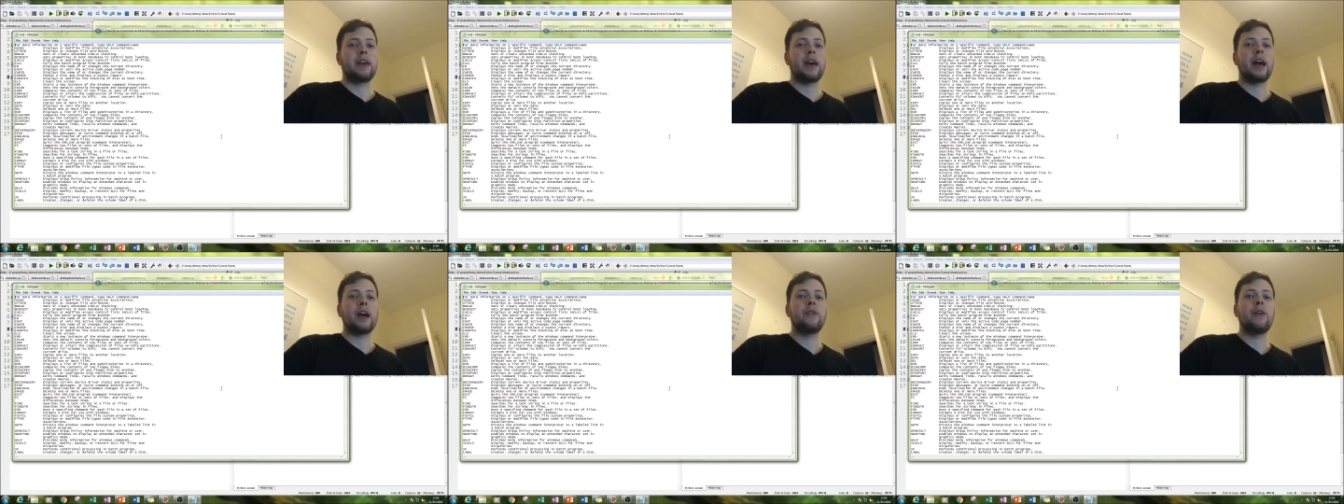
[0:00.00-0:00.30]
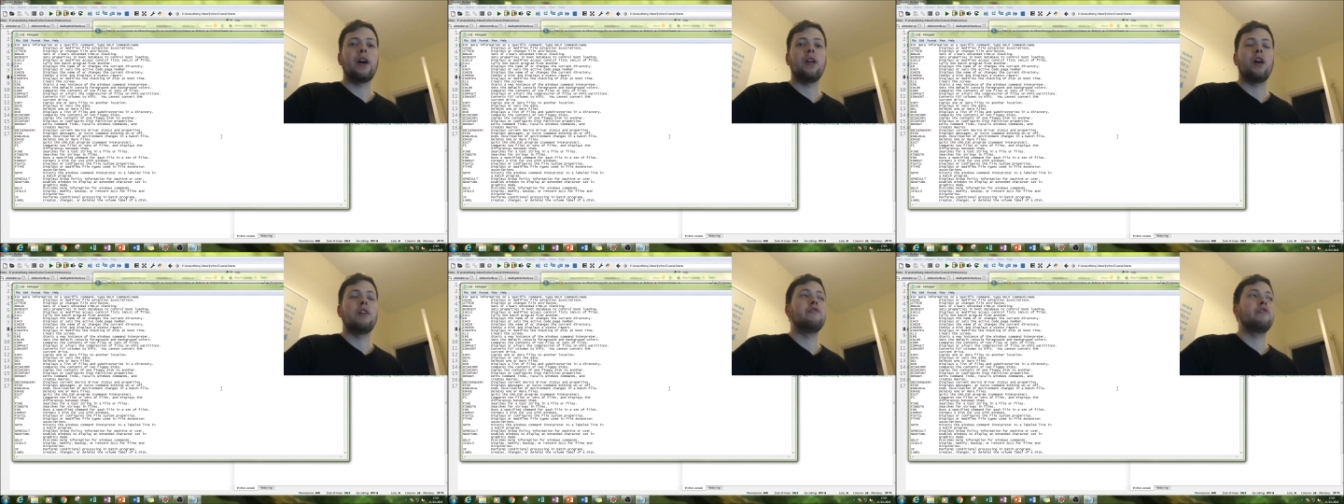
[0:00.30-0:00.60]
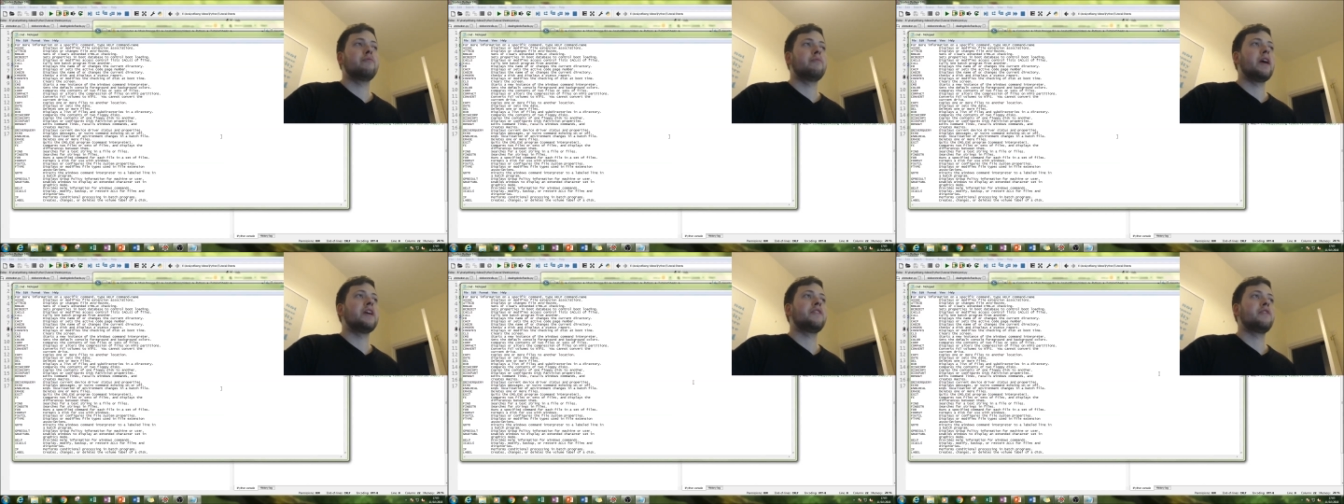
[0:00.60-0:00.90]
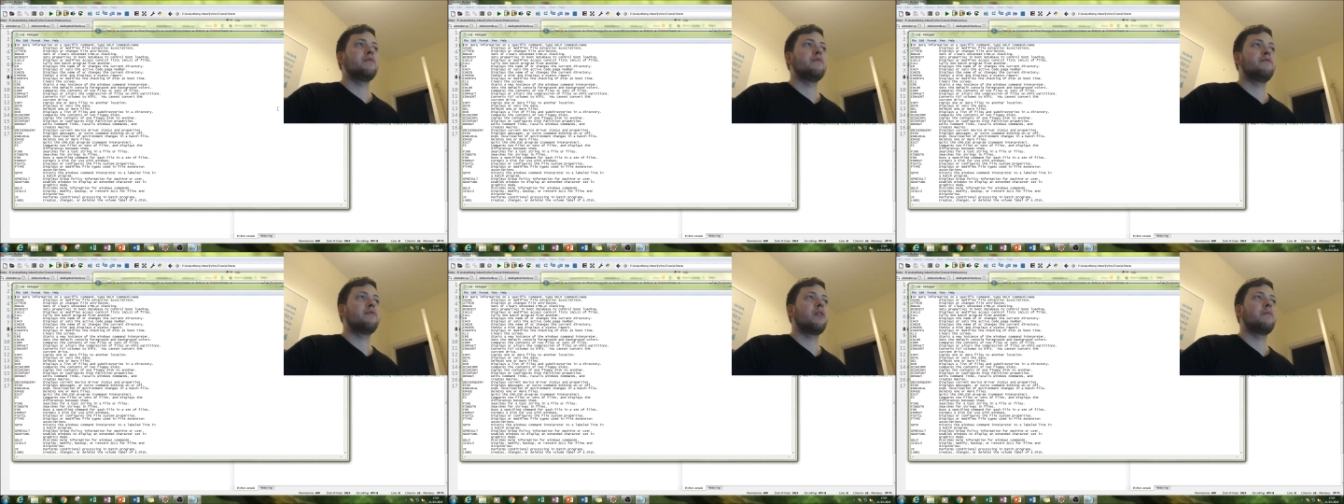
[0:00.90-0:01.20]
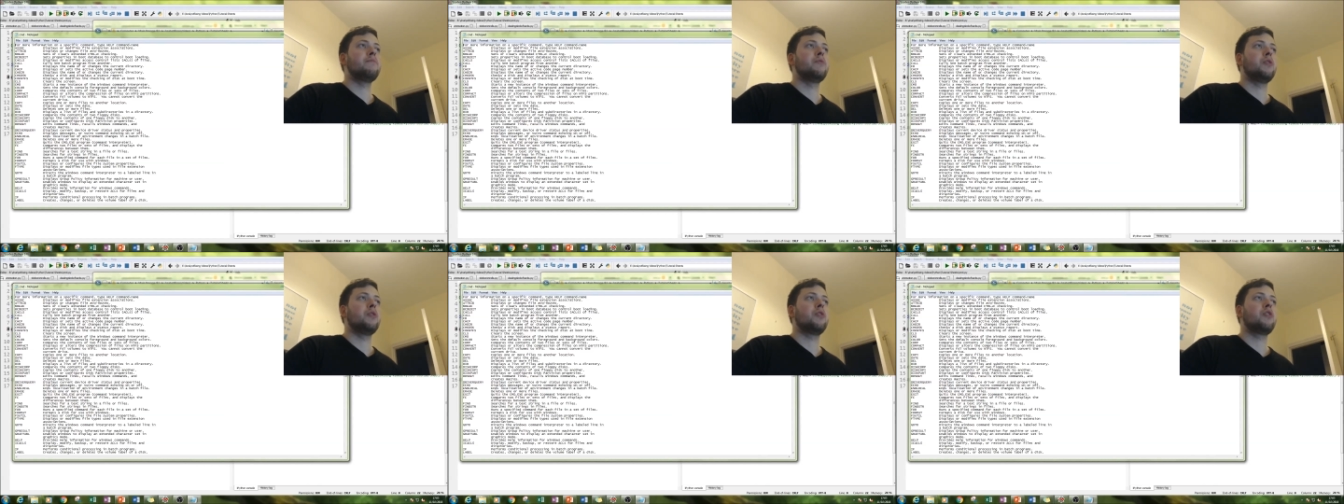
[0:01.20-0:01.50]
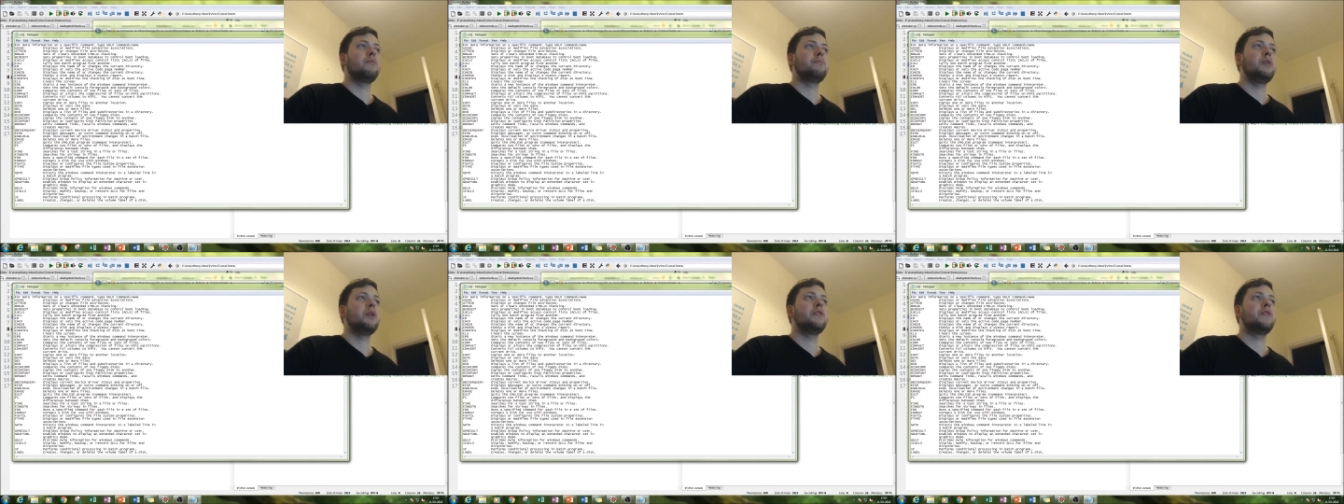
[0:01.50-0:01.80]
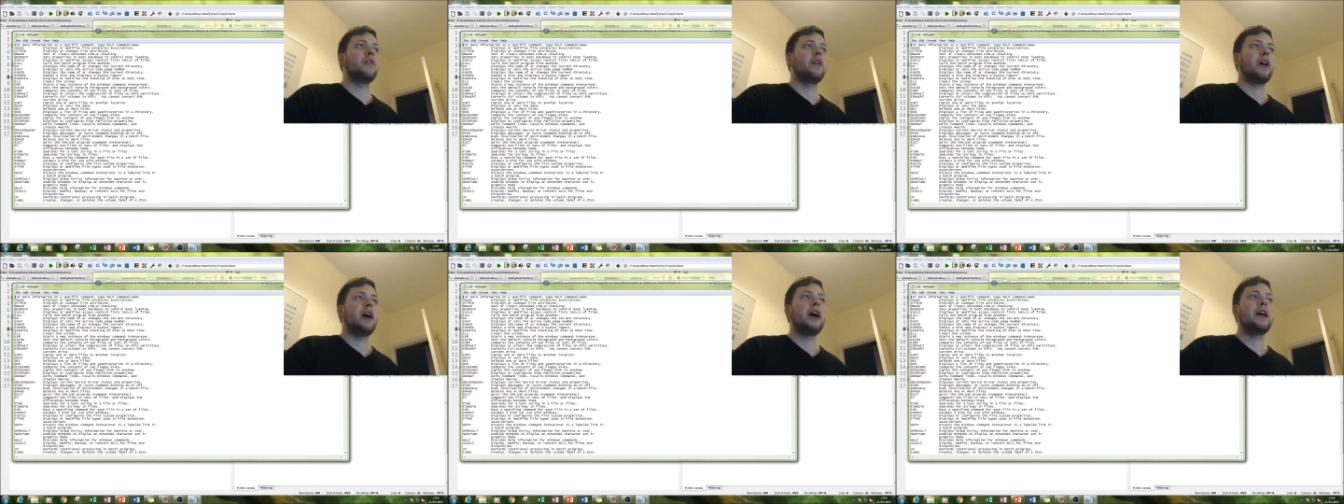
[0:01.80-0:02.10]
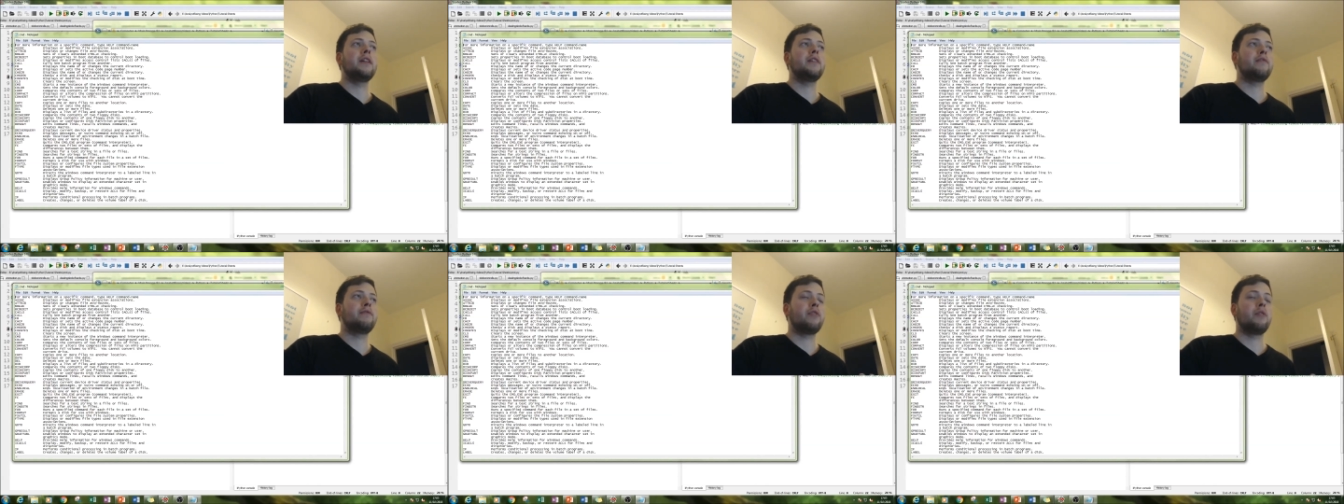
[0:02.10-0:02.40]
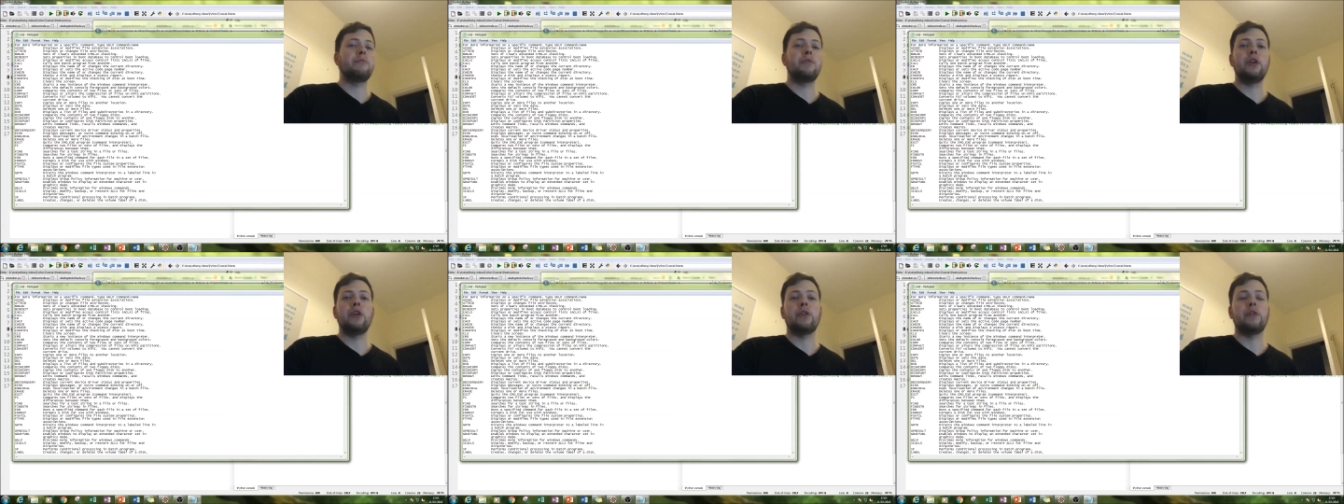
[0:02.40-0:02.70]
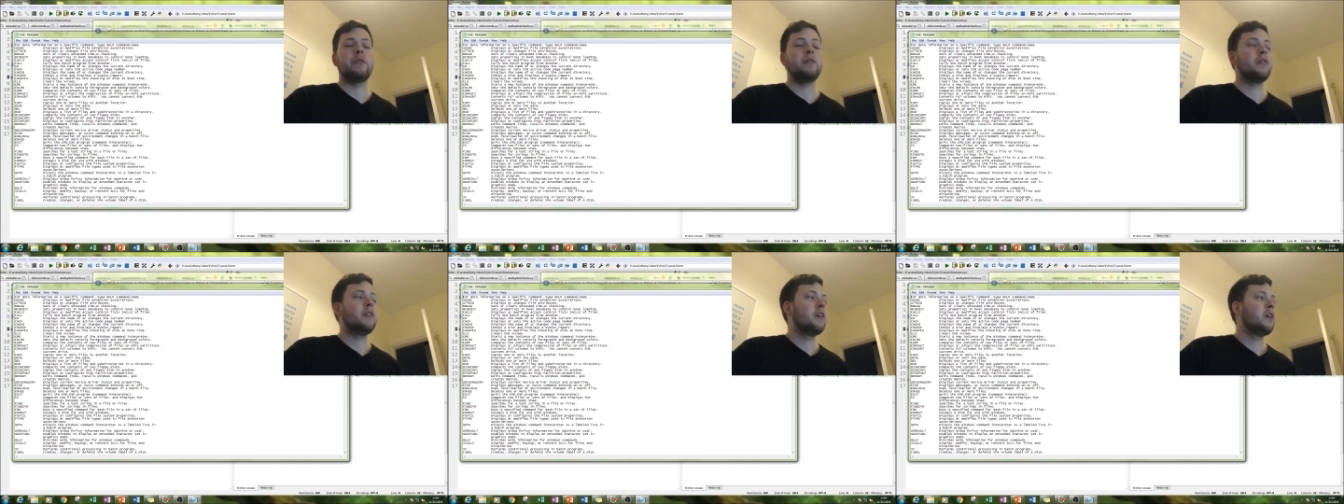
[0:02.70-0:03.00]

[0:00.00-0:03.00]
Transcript: get quite a lot of information from your computer and from you.